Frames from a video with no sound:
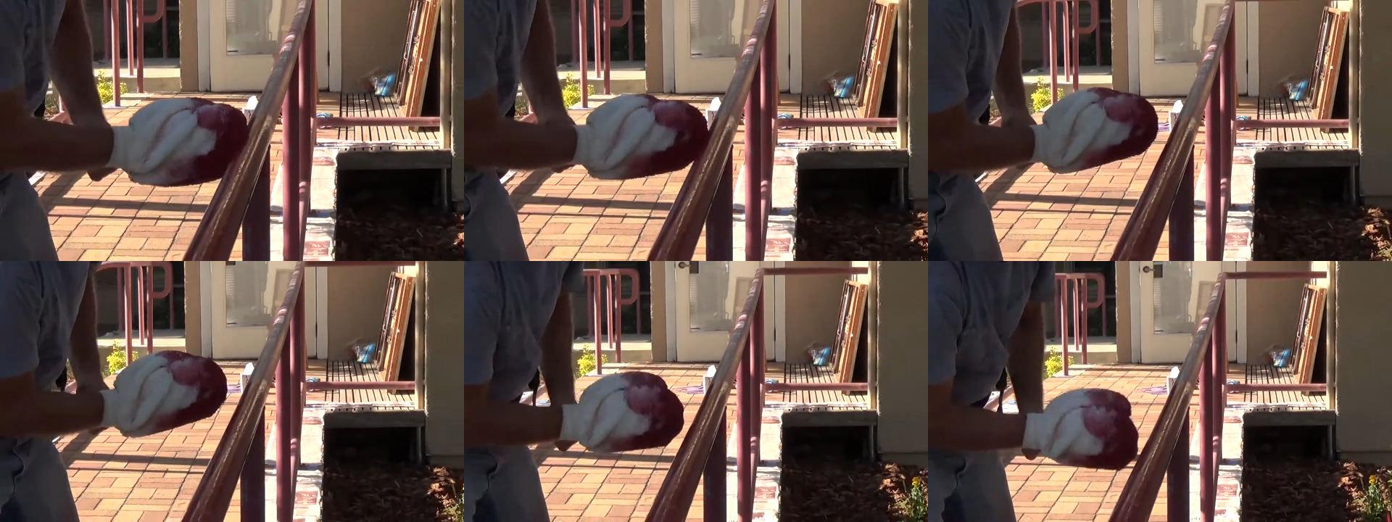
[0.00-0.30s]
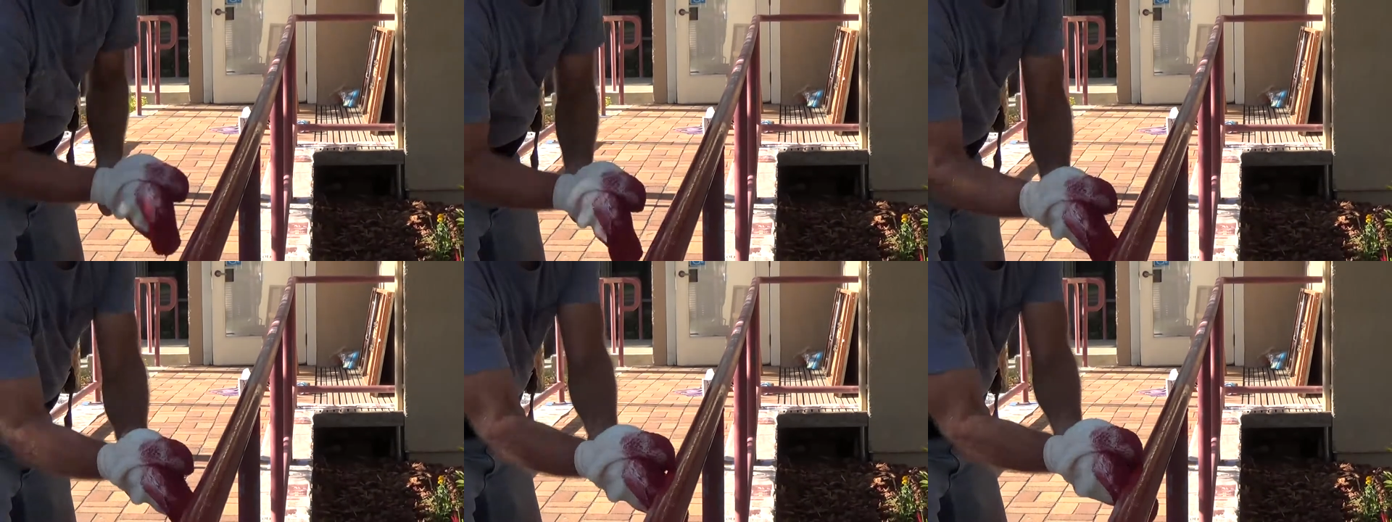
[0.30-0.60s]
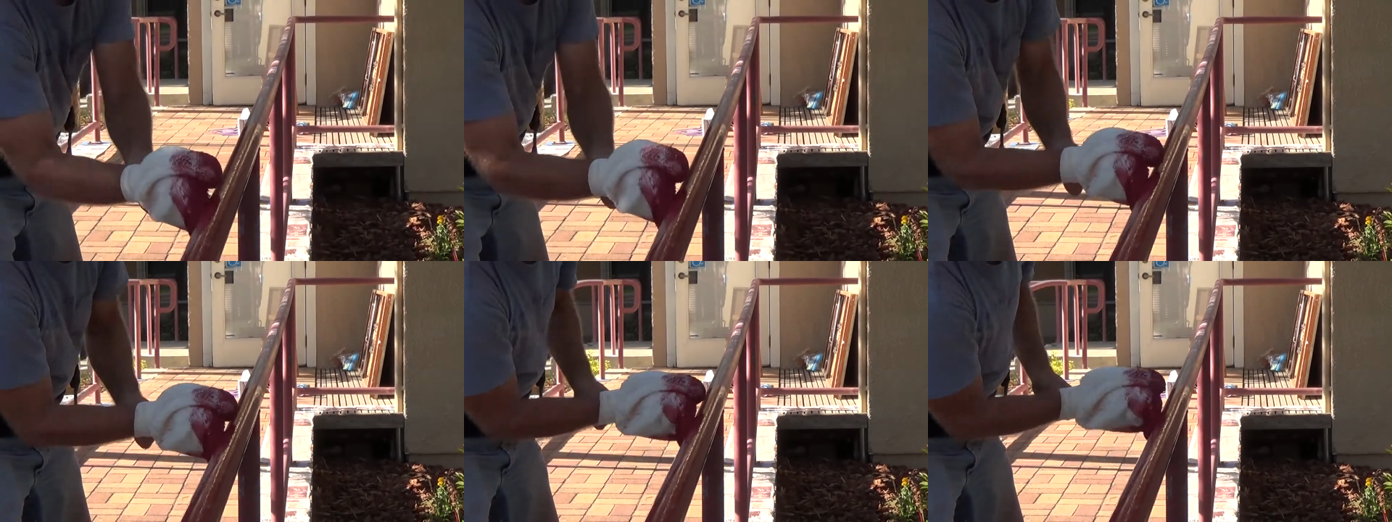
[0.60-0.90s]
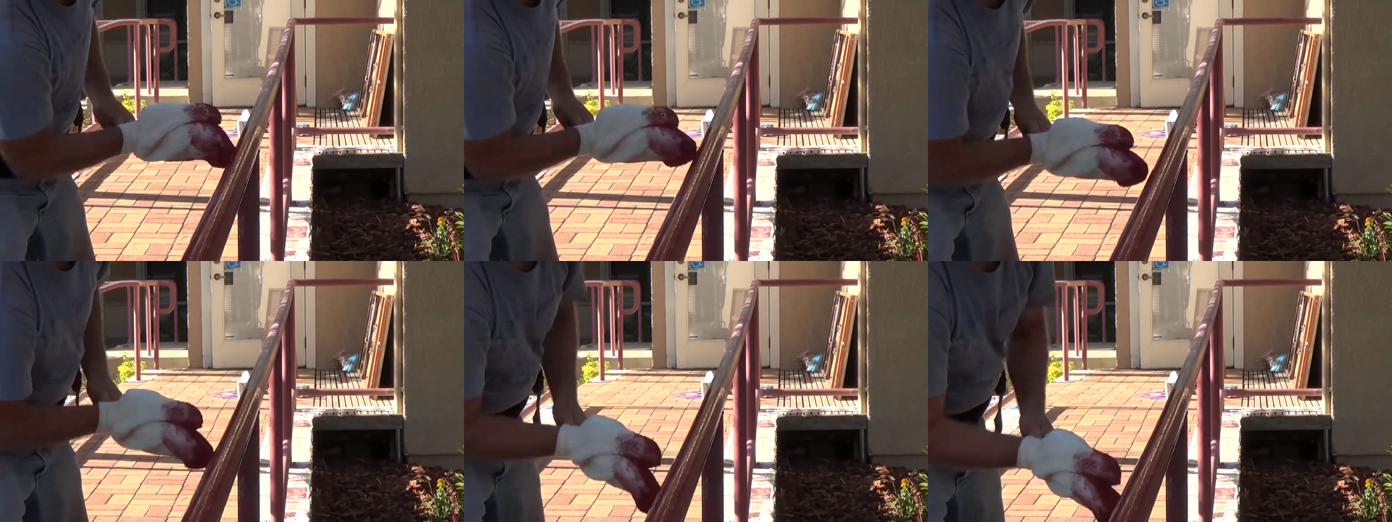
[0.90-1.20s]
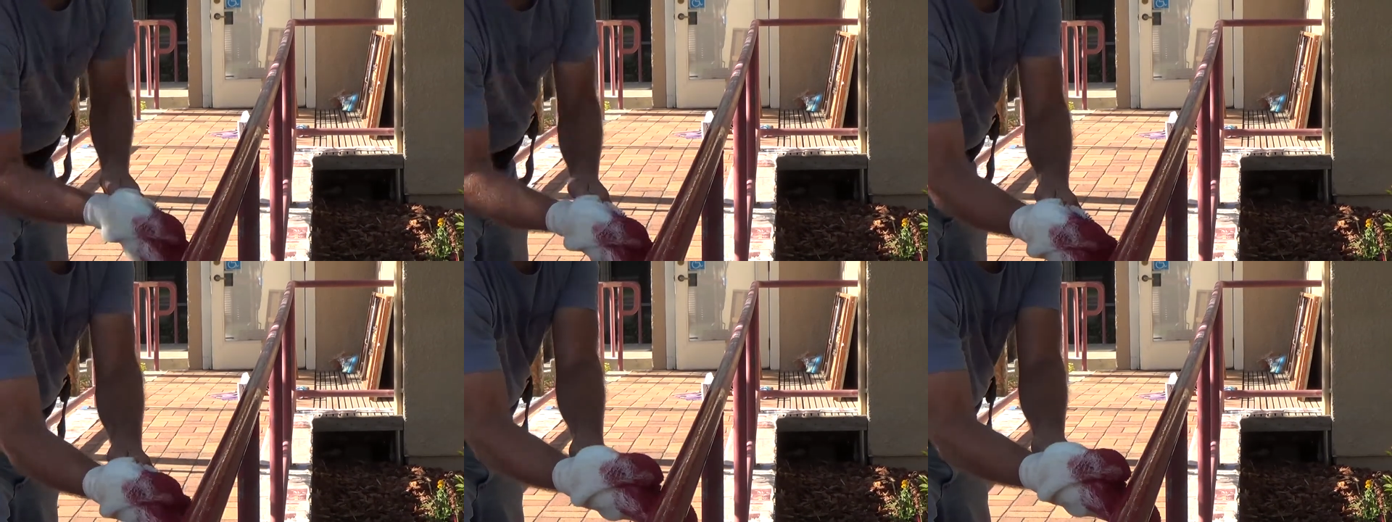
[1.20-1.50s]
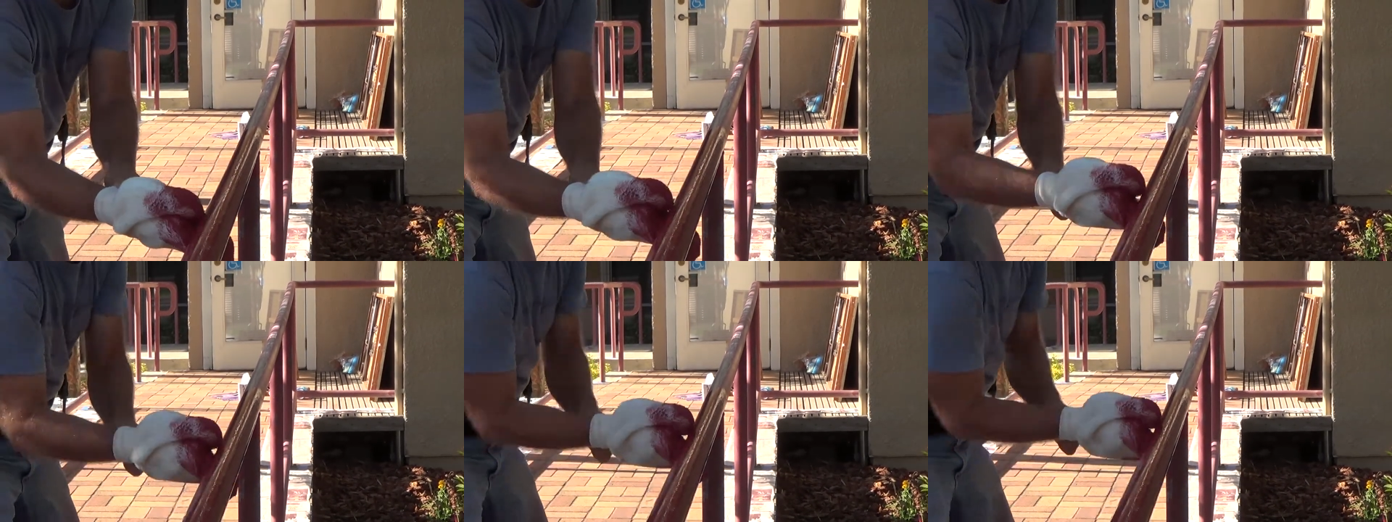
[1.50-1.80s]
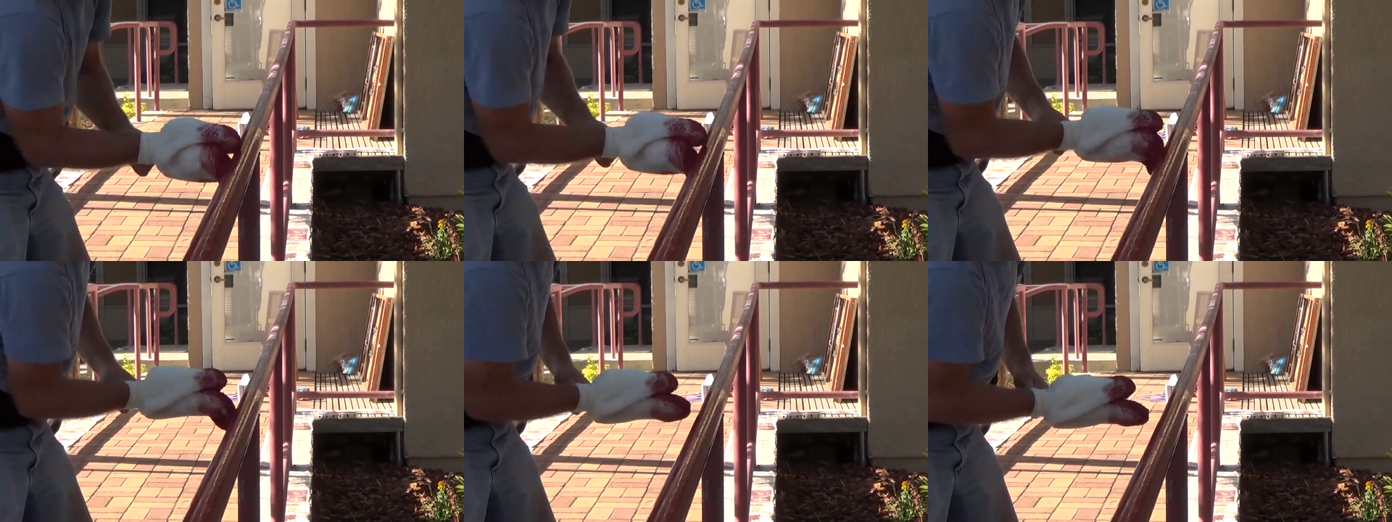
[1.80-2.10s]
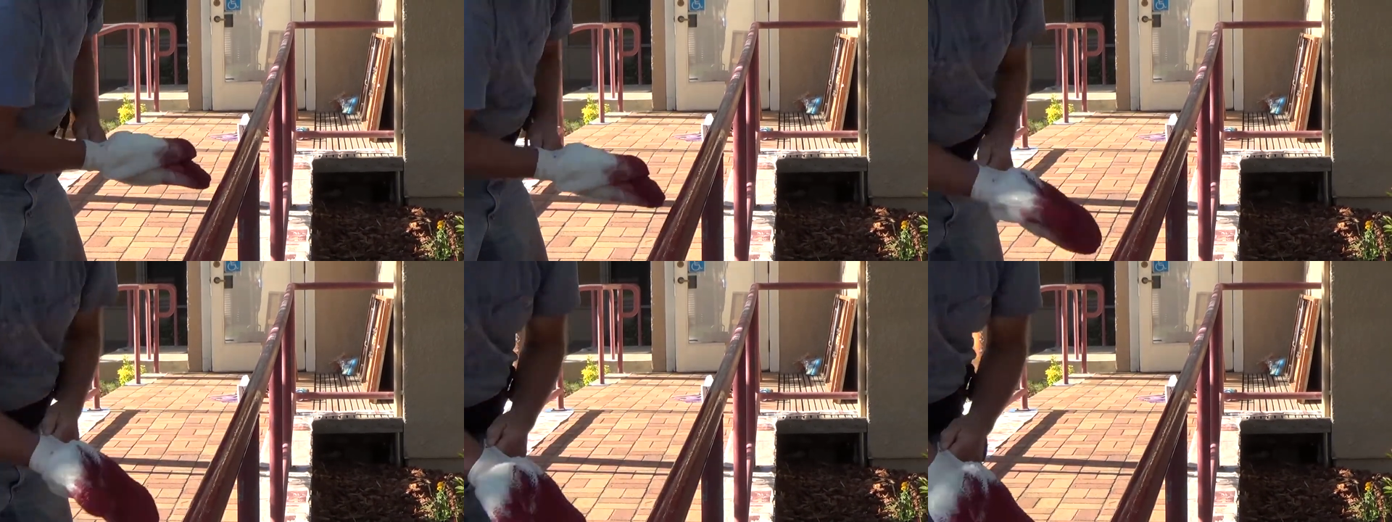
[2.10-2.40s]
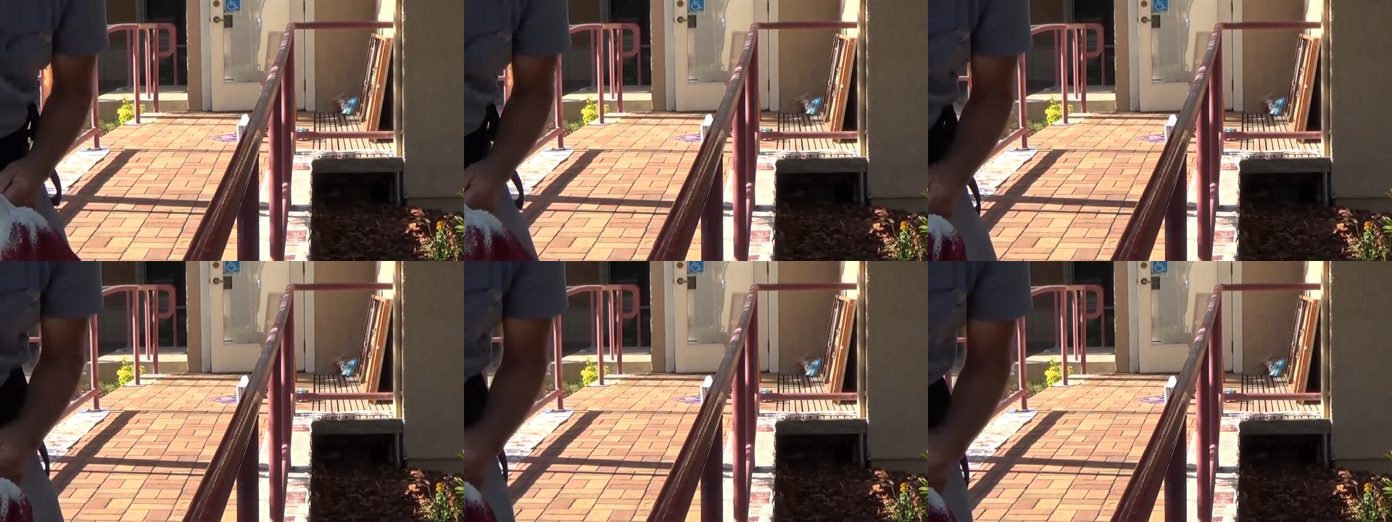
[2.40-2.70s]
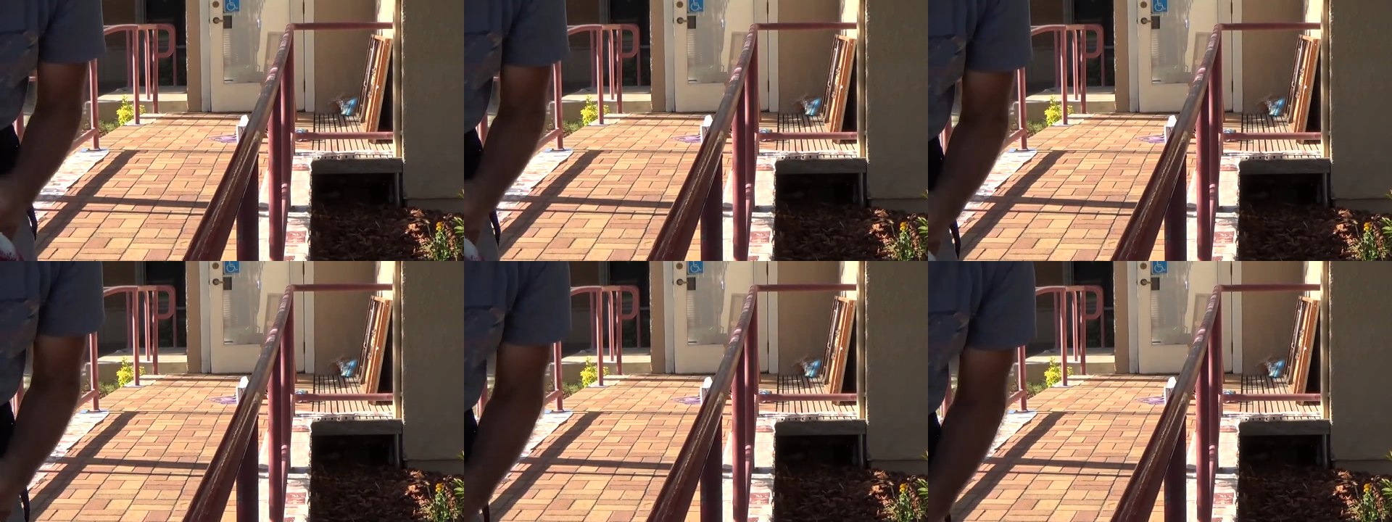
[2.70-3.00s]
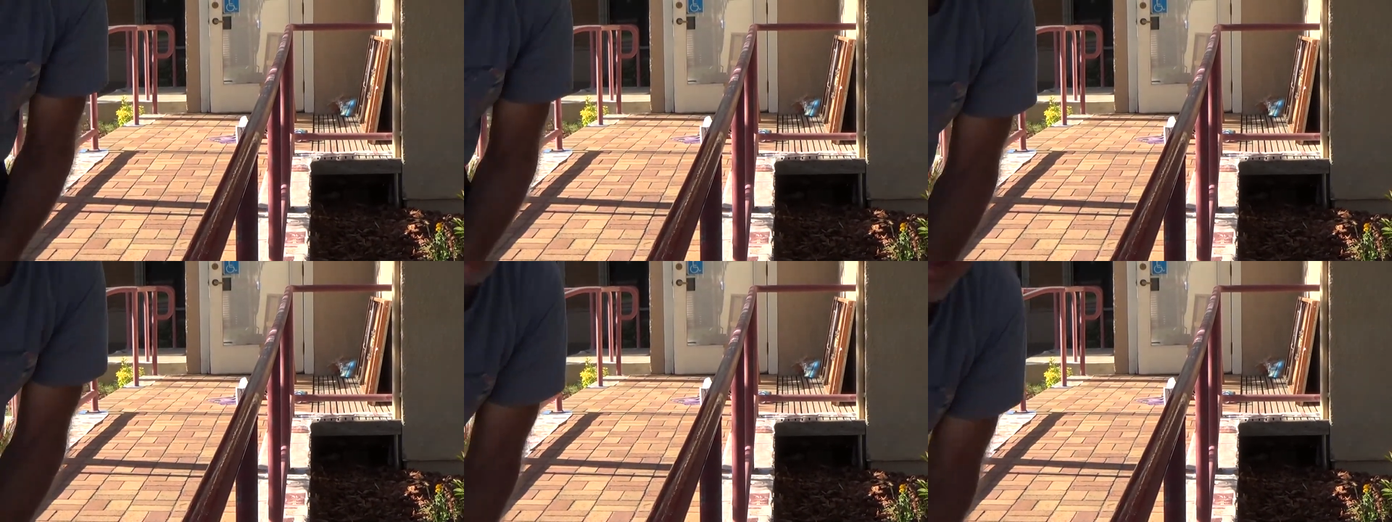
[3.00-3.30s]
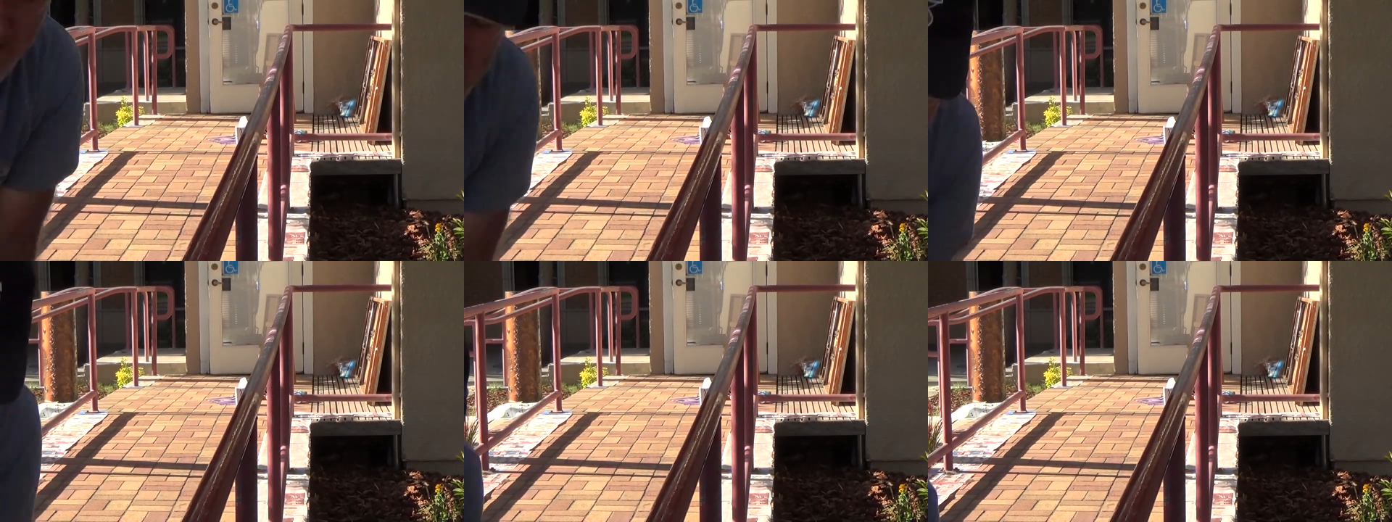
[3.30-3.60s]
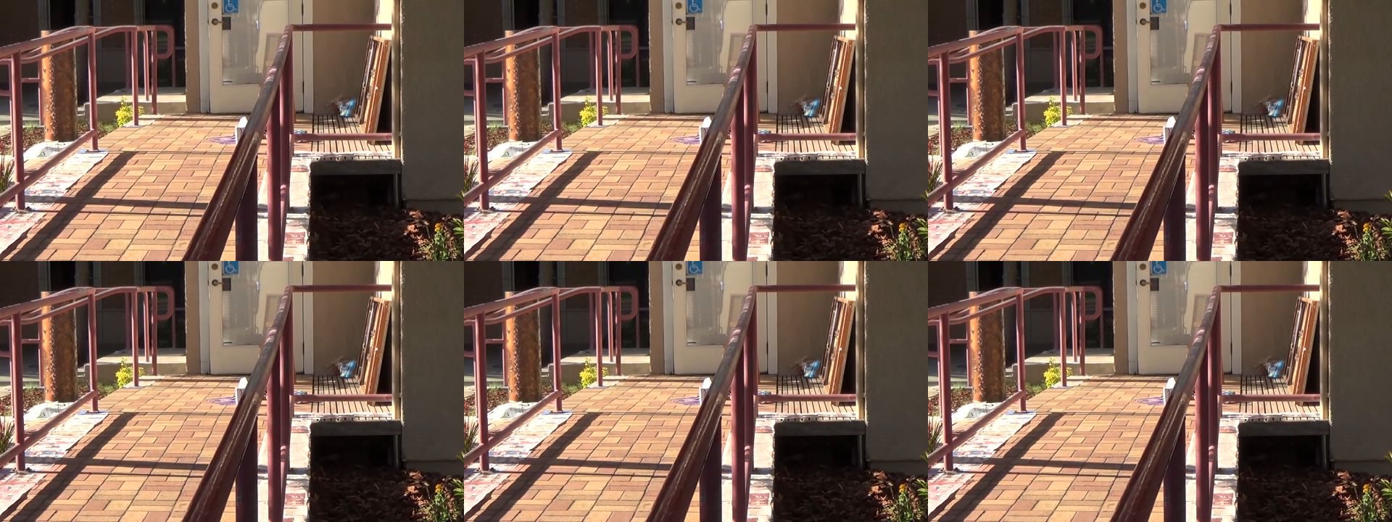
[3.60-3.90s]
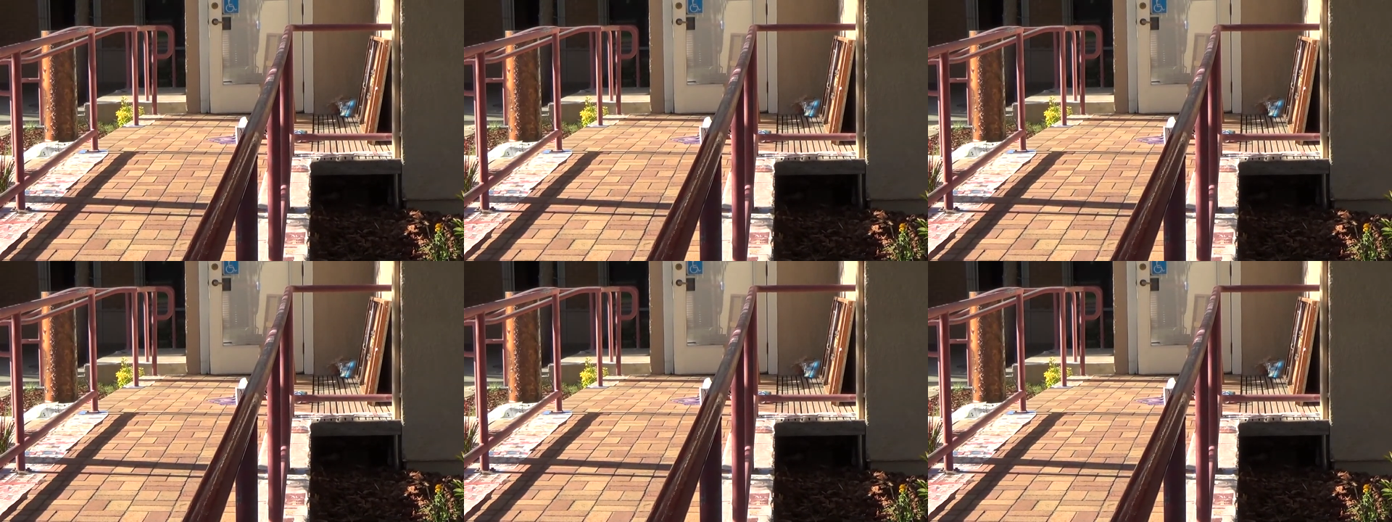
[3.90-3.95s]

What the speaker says: [unreadable: no face in view]